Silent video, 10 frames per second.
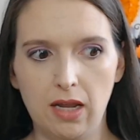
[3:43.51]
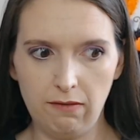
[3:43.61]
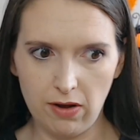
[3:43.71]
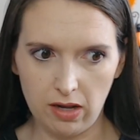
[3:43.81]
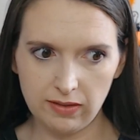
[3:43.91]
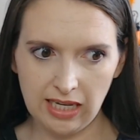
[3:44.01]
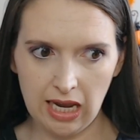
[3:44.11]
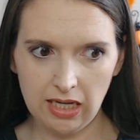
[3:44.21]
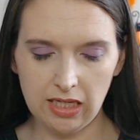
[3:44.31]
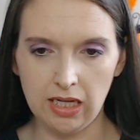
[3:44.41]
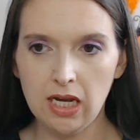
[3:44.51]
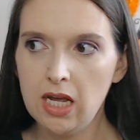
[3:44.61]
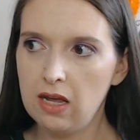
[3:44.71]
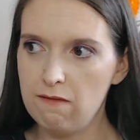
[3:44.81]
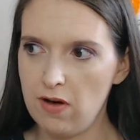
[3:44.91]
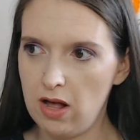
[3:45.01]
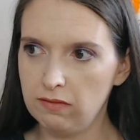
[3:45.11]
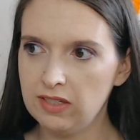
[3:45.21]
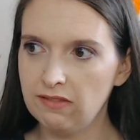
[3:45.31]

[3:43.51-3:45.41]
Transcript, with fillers: involves candy, involves